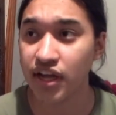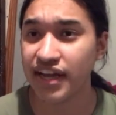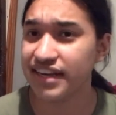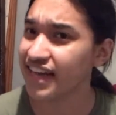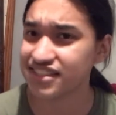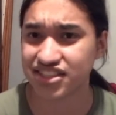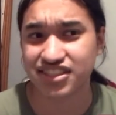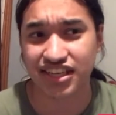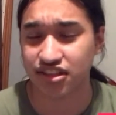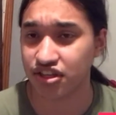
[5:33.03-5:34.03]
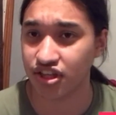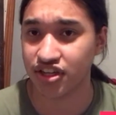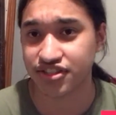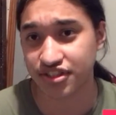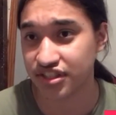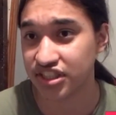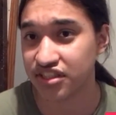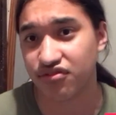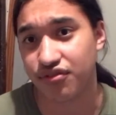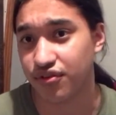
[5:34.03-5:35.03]
And that's just like the clause that you
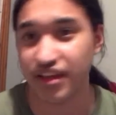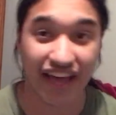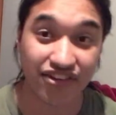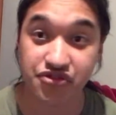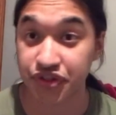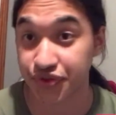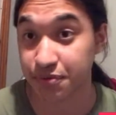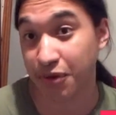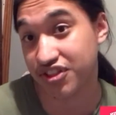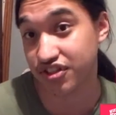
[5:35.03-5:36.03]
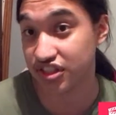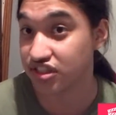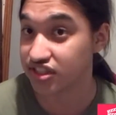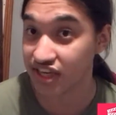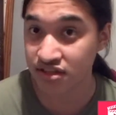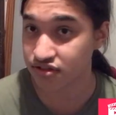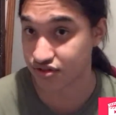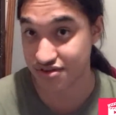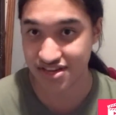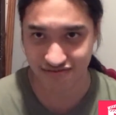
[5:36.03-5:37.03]
need for every ritual monster needs that.
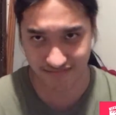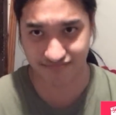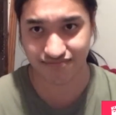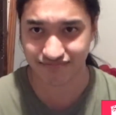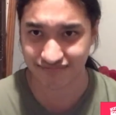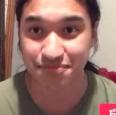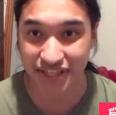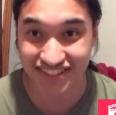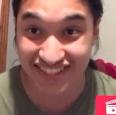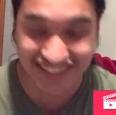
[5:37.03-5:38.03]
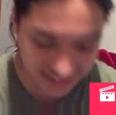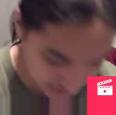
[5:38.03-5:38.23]
So yeah, basic.